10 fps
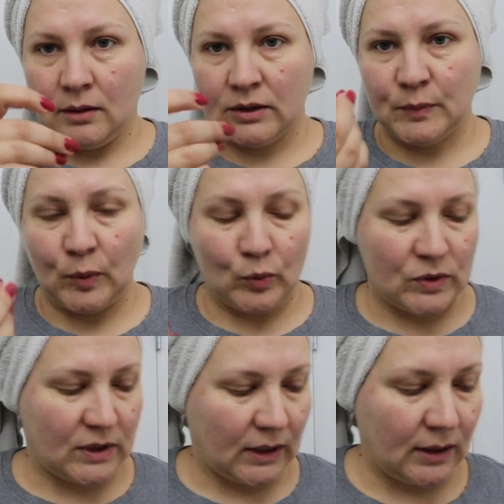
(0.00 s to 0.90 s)

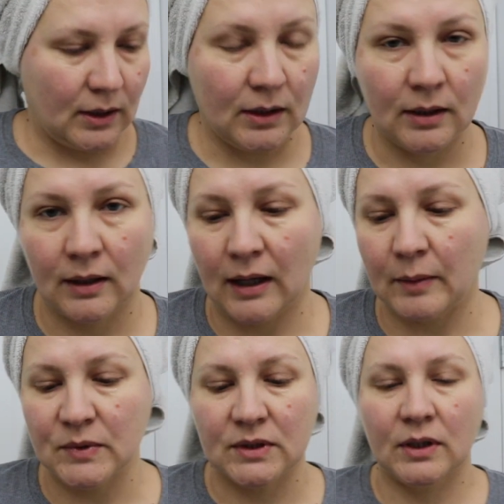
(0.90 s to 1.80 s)
spoons that
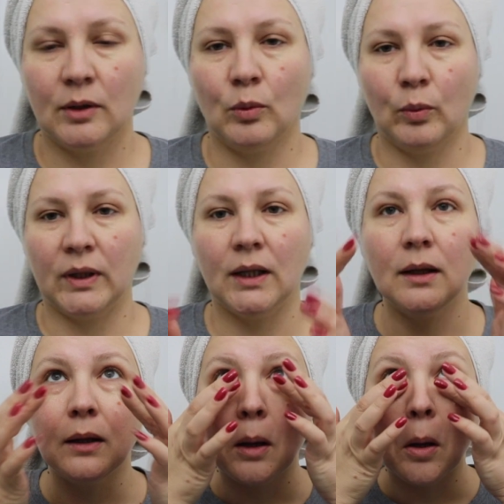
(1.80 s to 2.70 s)
comes with
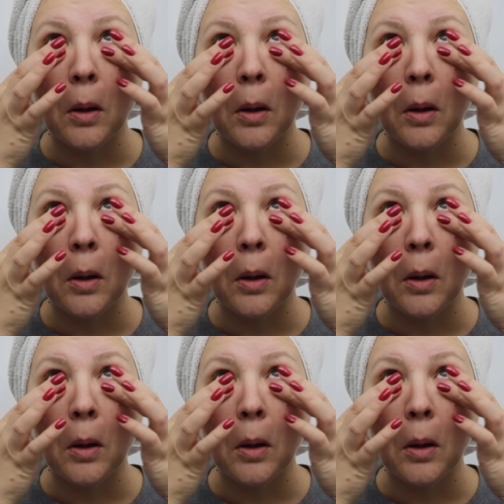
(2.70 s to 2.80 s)
it.